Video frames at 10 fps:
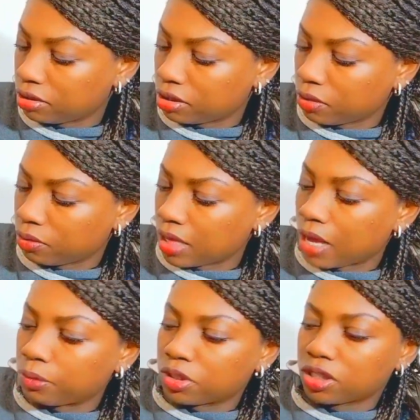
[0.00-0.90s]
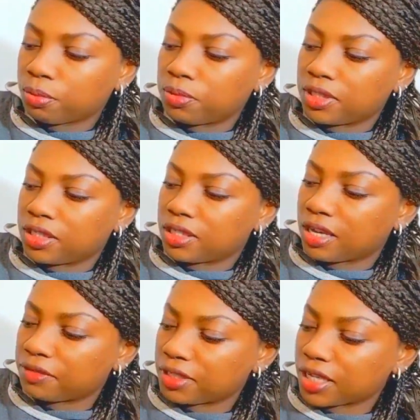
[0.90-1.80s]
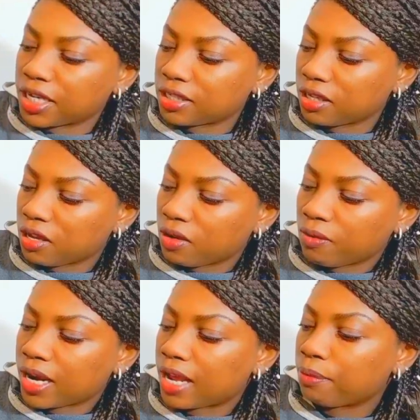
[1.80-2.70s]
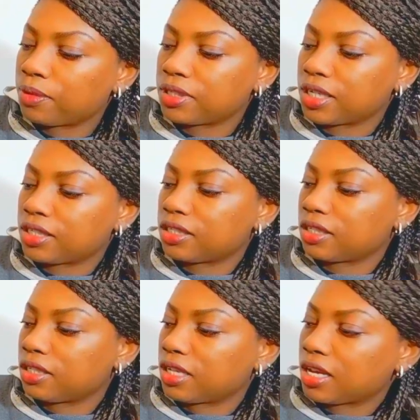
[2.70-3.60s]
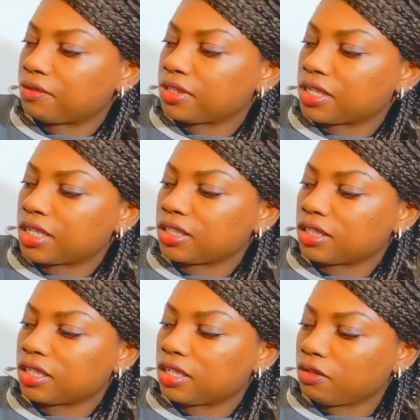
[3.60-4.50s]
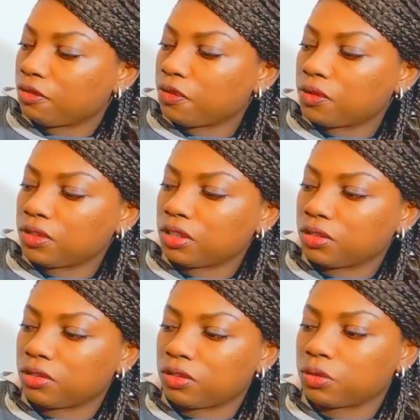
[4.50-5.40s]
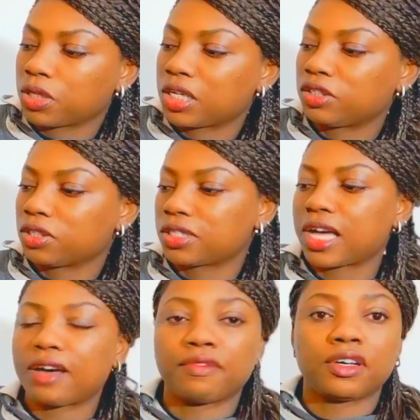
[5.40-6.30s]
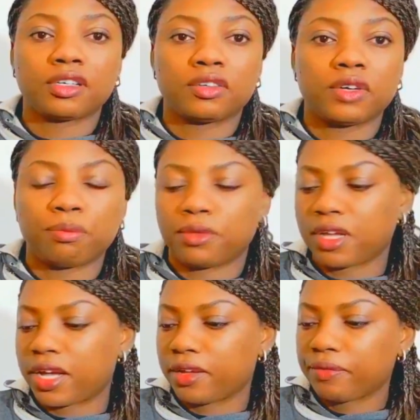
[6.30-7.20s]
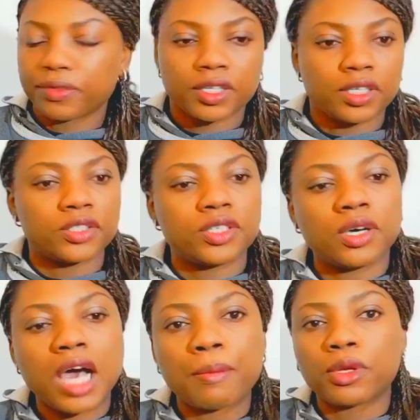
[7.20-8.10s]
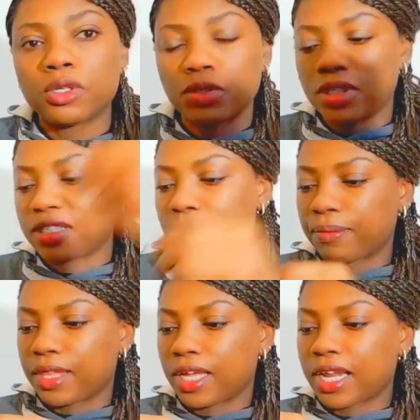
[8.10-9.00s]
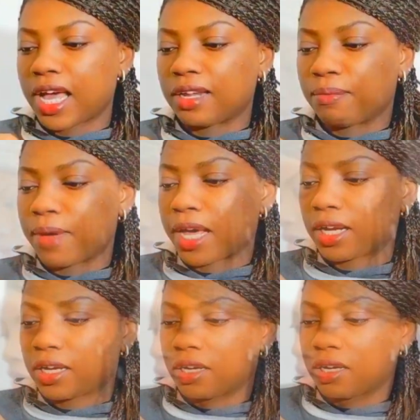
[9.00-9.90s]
So I'll just put it. Have you seen it? When I put it, have you seen it? The phone, it will not just have a grip there. So I'm going to do the same thing at the back.